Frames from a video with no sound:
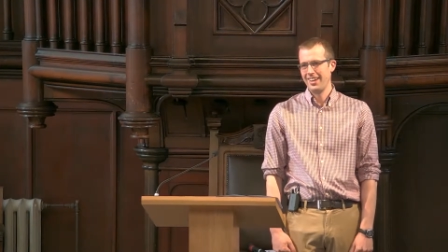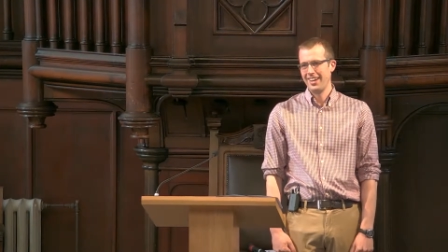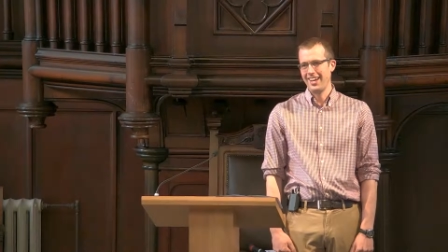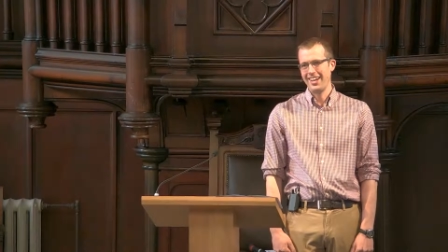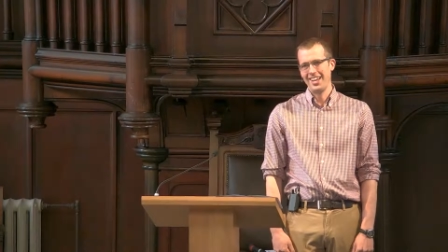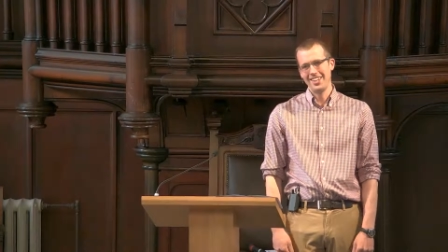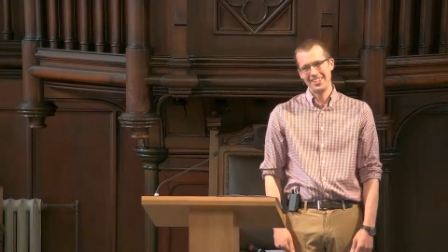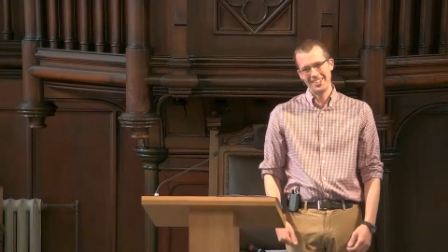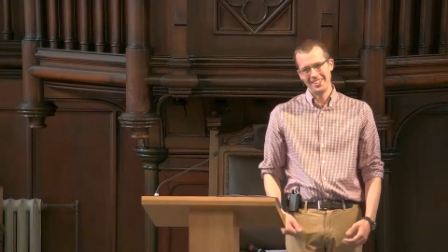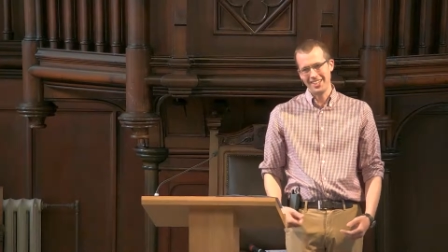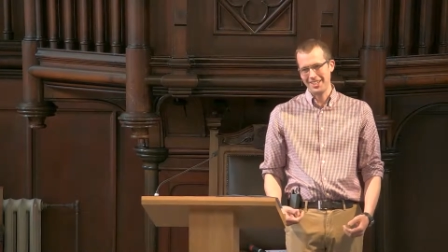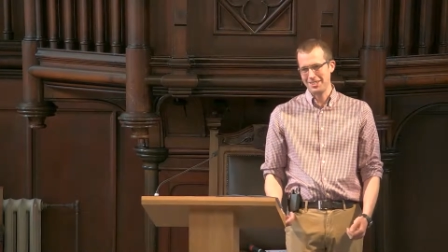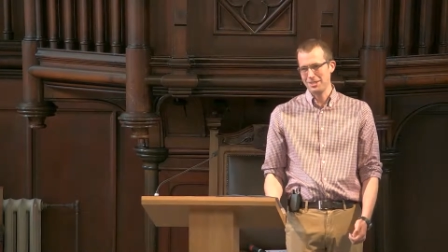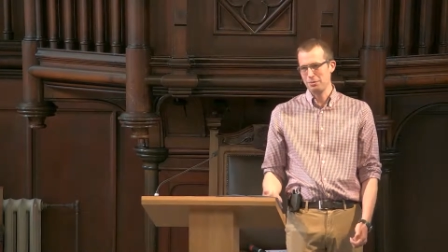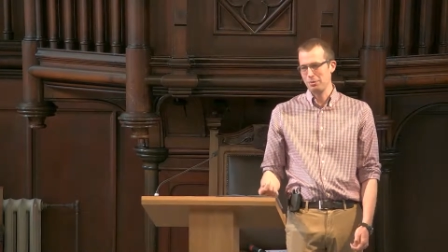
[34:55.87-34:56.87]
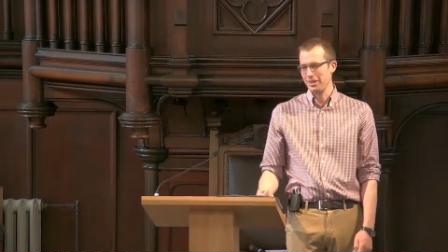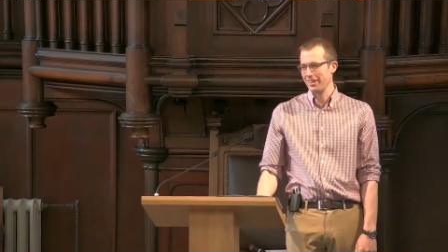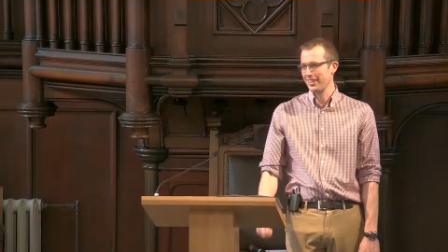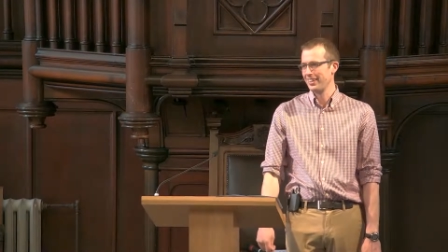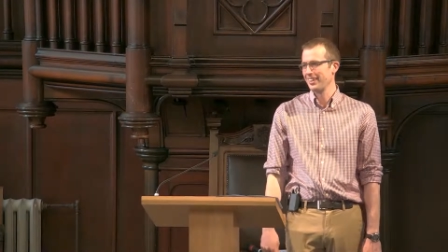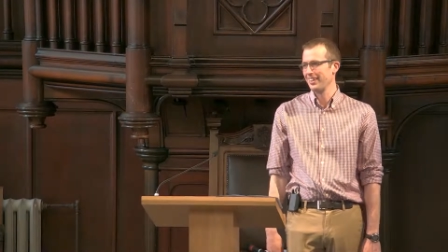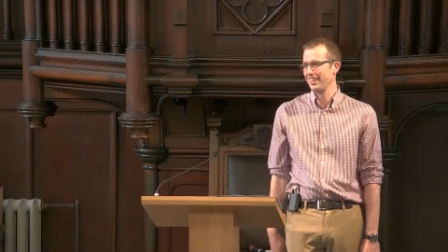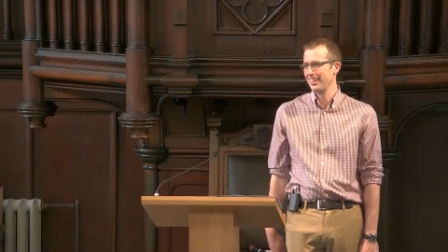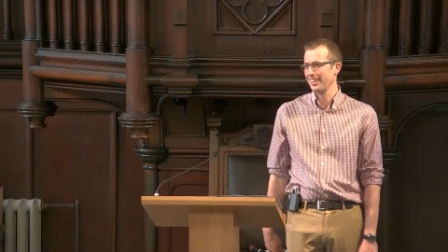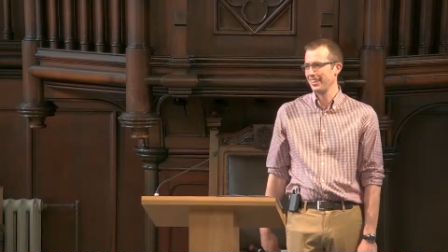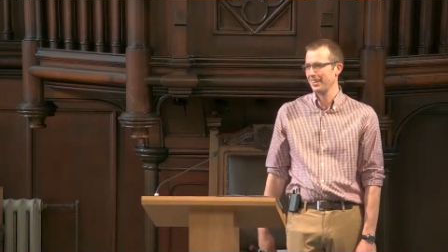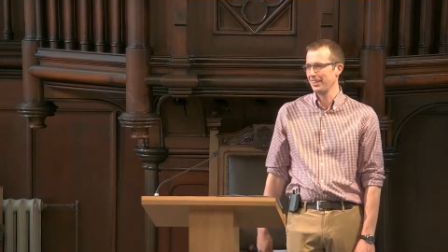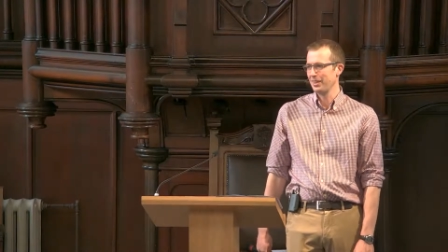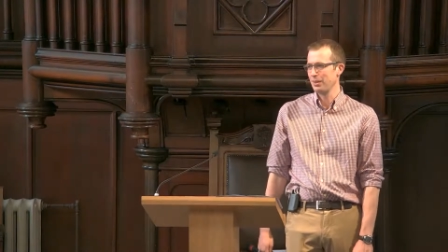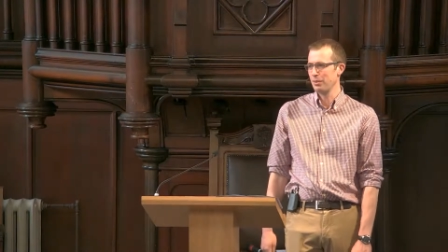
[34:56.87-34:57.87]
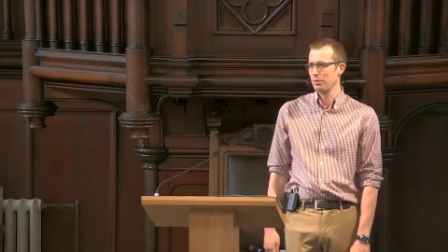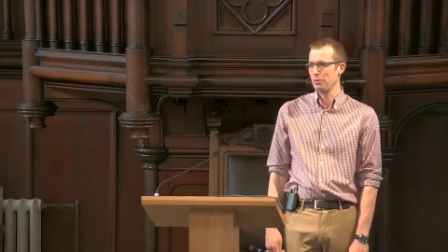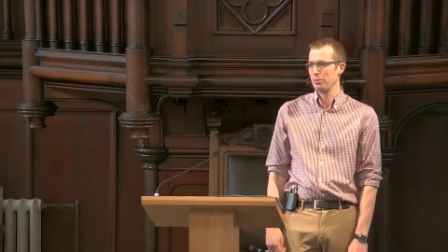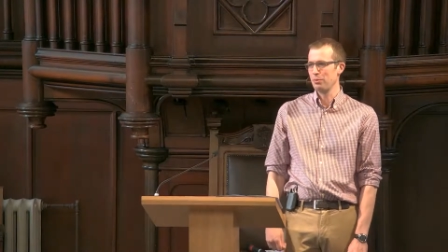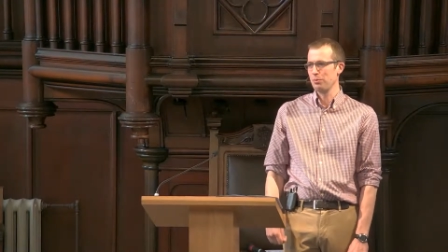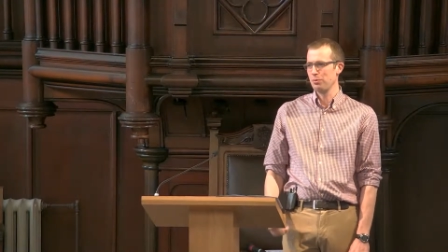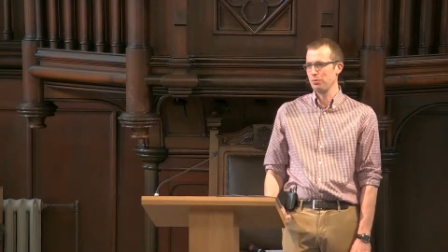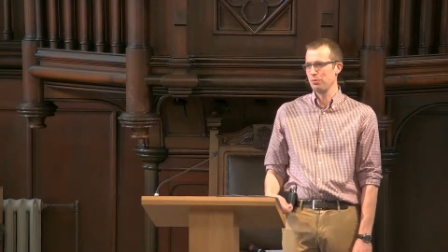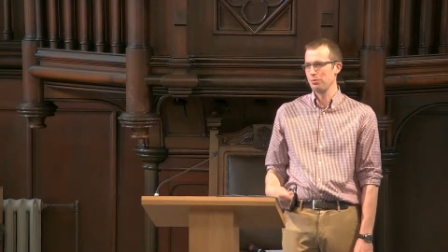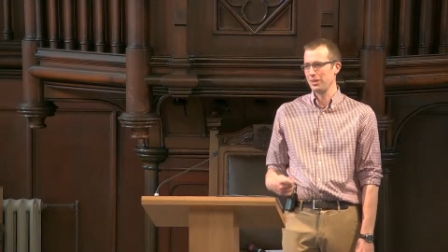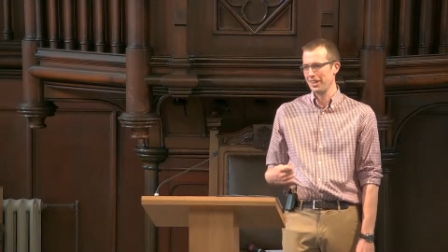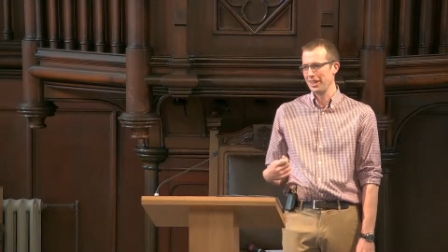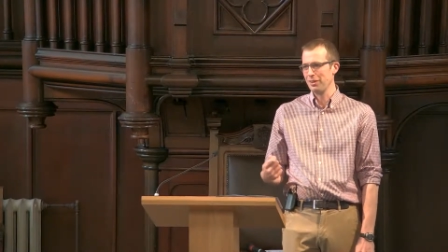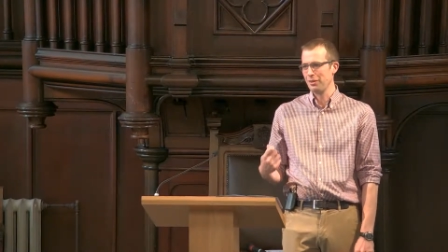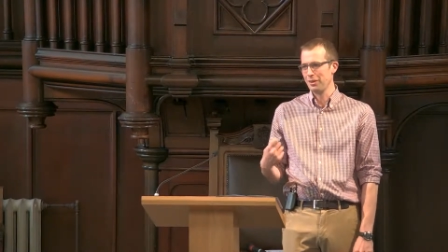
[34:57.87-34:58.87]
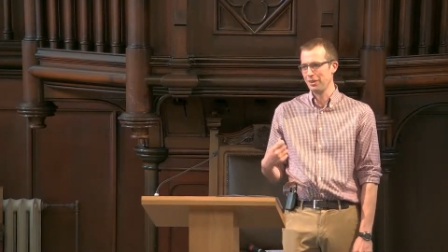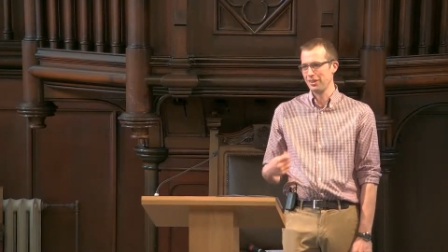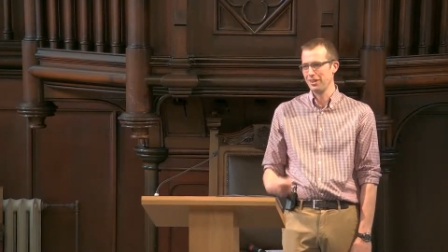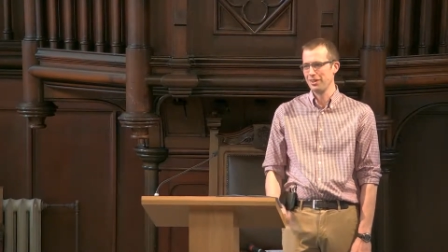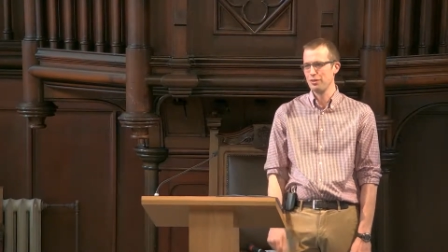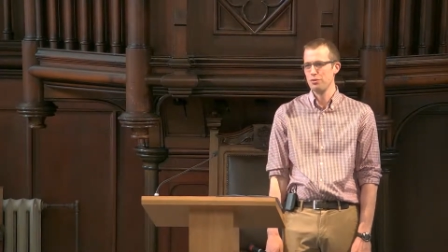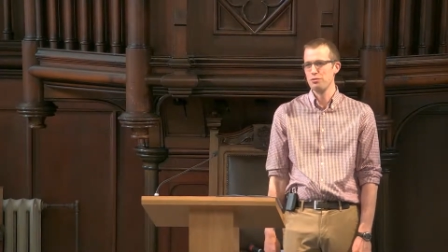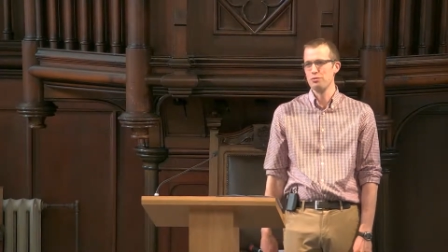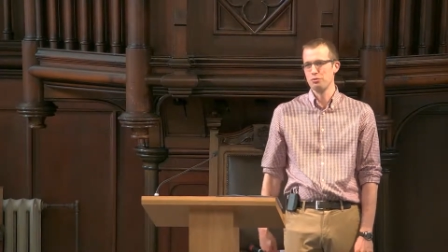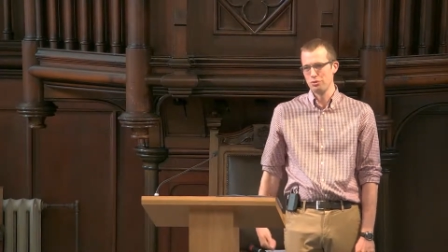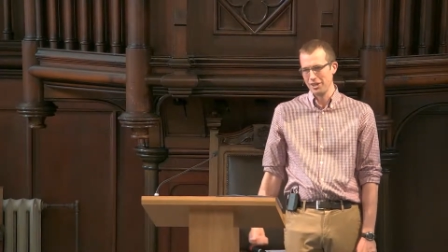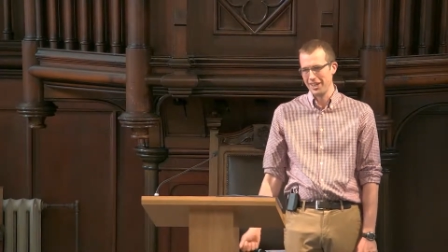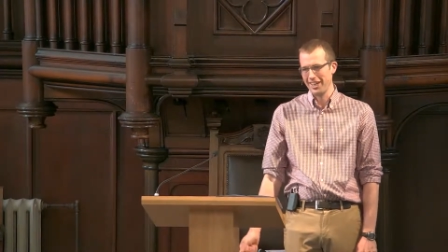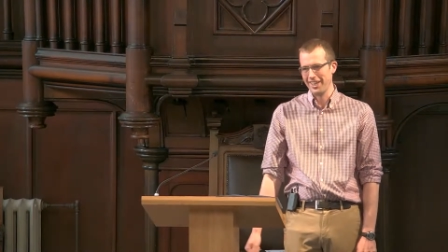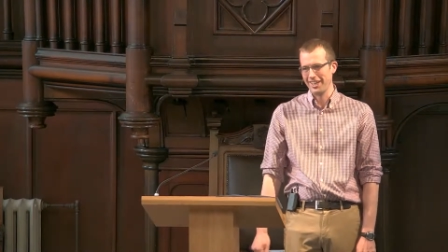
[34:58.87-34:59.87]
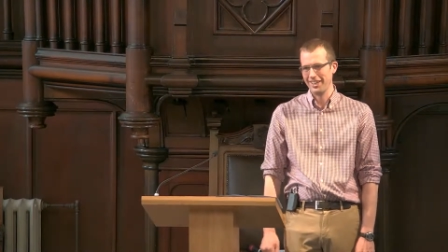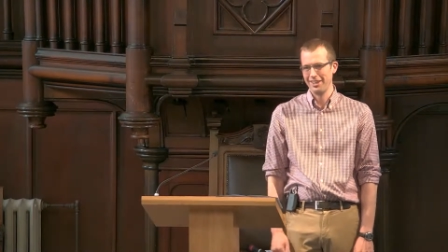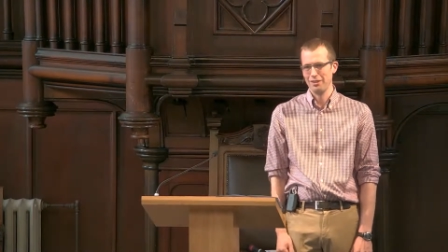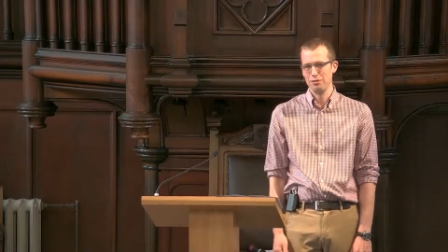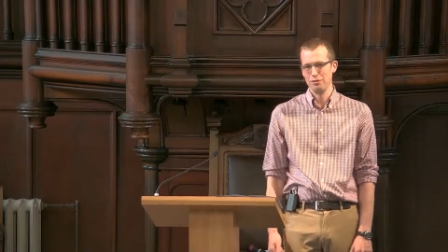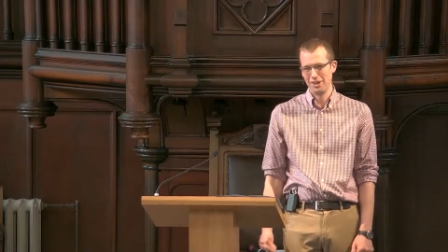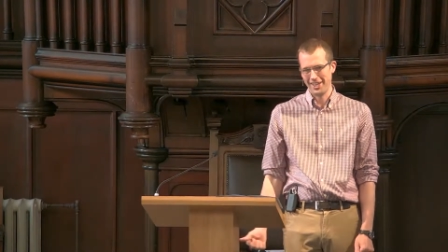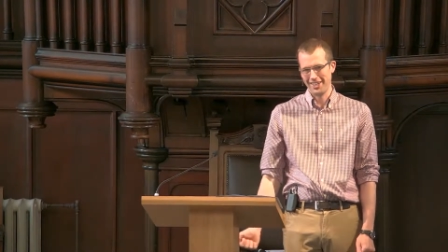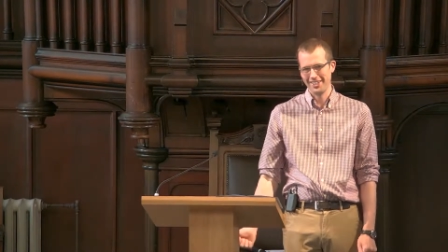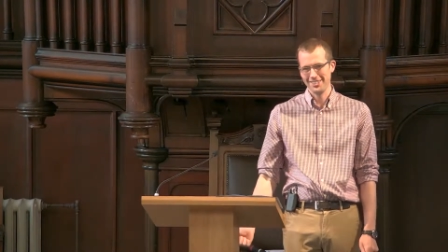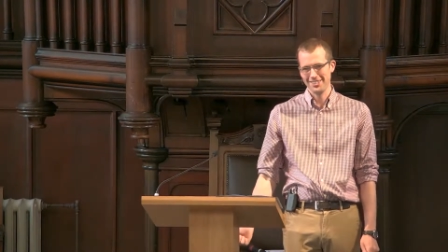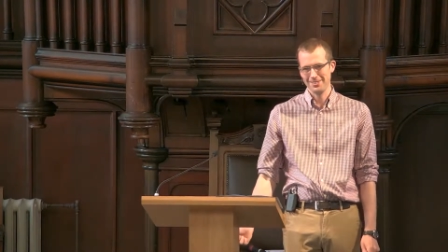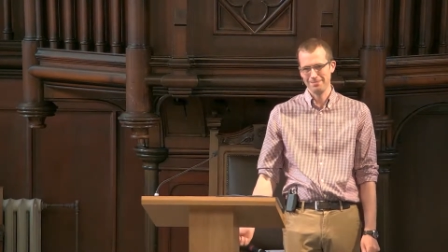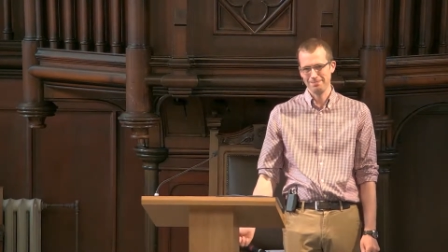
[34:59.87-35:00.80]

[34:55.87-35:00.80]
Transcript: And I think that's where we can all really relax.